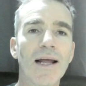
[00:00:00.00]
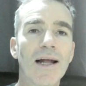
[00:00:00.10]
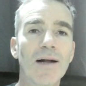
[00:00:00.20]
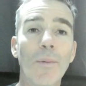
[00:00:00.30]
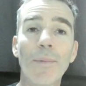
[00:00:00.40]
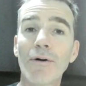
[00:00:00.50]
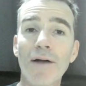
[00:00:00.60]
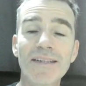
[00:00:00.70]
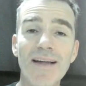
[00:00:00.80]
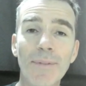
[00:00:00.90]
When we
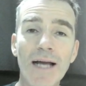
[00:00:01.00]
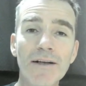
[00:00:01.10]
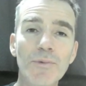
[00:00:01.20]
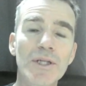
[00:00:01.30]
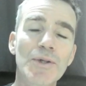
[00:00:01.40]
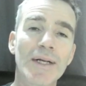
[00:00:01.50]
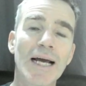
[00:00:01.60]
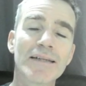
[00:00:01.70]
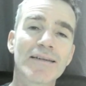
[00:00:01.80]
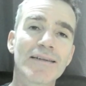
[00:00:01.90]
arrived in Samarkand, we went to a
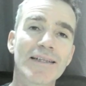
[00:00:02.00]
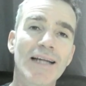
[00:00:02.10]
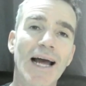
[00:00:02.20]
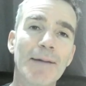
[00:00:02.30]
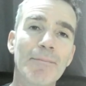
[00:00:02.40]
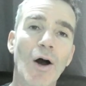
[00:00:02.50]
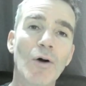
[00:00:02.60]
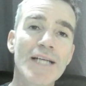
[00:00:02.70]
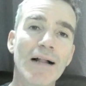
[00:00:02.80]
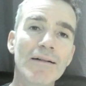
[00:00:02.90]
nice
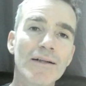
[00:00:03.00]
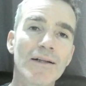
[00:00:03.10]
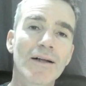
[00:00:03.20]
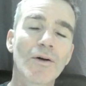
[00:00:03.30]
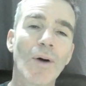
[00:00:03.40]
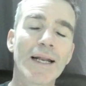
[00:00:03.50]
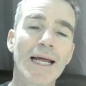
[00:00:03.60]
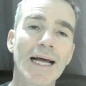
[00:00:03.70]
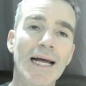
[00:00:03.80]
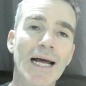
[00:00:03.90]
hotel, quite
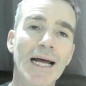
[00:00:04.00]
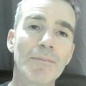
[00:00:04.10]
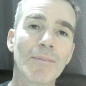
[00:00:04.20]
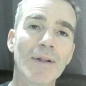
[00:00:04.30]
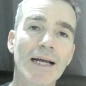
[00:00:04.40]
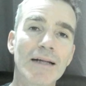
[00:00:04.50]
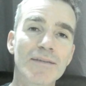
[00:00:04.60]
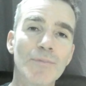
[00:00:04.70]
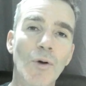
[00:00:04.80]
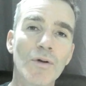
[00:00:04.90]
a like a
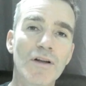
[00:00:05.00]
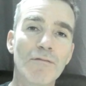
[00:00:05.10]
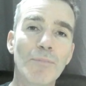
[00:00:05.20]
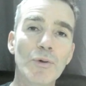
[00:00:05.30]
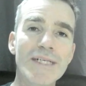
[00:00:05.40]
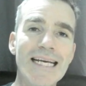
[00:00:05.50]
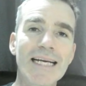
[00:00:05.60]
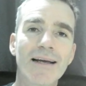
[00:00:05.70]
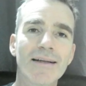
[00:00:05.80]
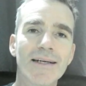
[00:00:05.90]
small sort of
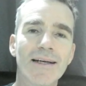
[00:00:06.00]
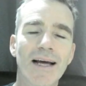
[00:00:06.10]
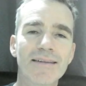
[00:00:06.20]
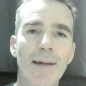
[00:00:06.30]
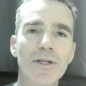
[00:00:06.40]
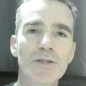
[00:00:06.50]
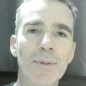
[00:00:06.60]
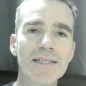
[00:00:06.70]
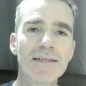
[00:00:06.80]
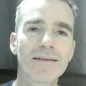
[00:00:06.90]
boutique
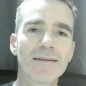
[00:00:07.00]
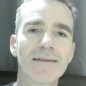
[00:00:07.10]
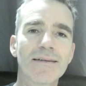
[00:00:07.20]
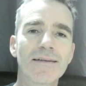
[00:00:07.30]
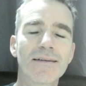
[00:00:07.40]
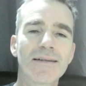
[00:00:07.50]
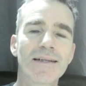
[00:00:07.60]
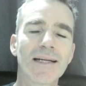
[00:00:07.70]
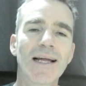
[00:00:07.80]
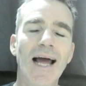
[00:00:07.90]
establishment.
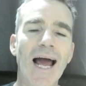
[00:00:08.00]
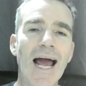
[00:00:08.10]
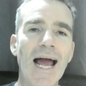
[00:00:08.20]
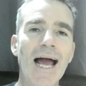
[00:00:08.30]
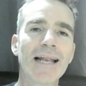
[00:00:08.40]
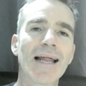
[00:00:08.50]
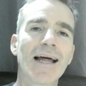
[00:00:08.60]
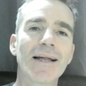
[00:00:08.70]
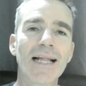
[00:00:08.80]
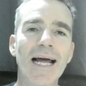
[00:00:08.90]
And
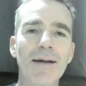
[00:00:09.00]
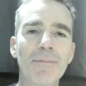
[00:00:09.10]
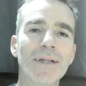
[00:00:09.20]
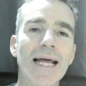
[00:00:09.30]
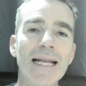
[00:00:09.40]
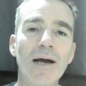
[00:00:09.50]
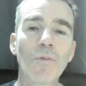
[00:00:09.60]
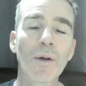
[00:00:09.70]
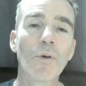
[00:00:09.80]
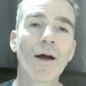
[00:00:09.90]
later
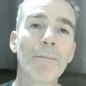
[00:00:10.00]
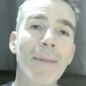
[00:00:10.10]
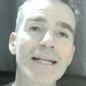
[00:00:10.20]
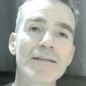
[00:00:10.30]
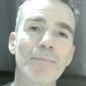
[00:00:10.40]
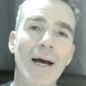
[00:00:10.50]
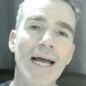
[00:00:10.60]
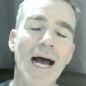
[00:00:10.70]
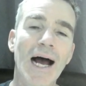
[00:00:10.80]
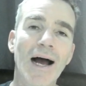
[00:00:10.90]
we were met by
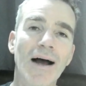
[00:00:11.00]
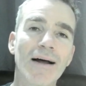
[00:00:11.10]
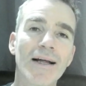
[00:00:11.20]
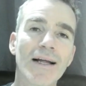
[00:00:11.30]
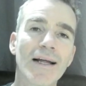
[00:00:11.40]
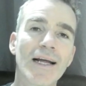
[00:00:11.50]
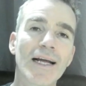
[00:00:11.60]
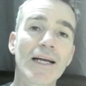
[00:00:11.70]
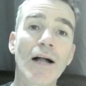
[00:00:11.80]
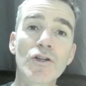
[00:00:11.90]
our
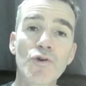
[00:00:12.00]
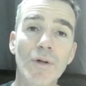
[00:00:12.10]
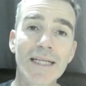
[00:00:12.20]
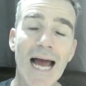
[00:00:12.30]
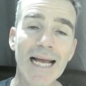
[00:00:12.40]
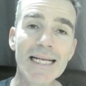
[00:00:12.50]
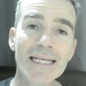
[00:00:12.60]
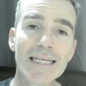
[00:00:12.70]
cultural guide,